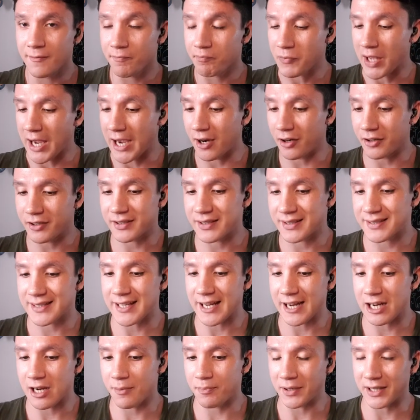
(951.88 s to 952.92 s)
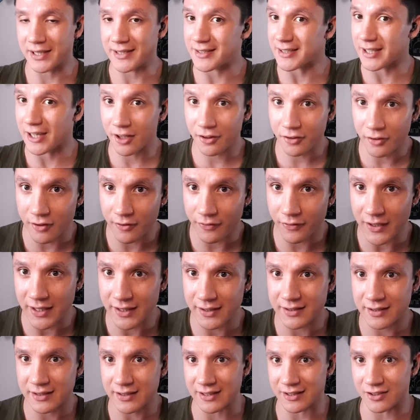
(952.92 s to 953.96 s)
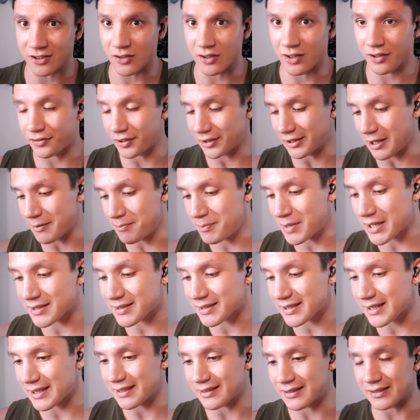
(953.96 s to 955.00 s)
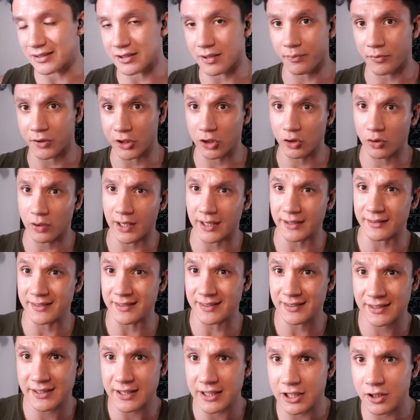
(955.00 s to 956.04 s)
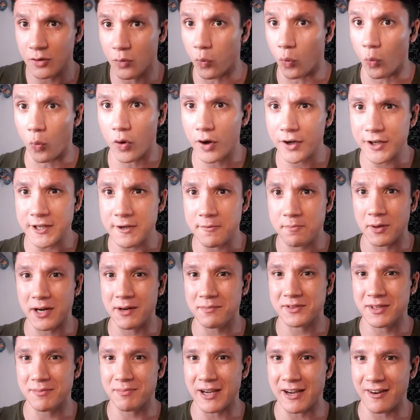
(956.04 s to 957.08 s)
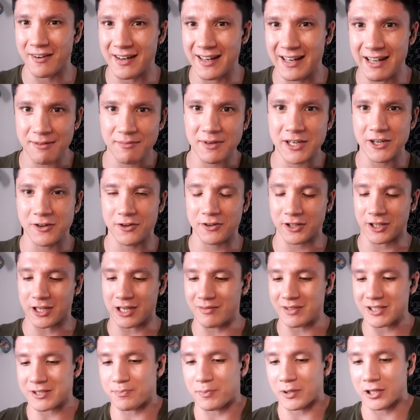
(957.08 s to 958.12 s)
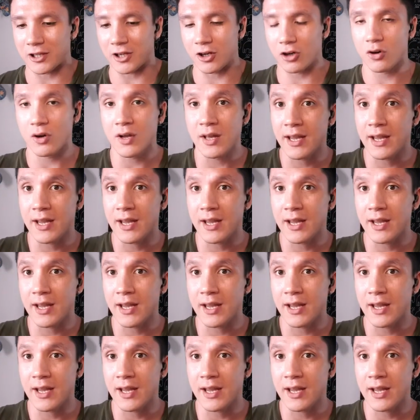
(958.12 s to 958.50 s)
How does it stack up against other events? Is there anything they're missing? Is there something you'd like to see? What are you pumped about? Let me know in the comments below.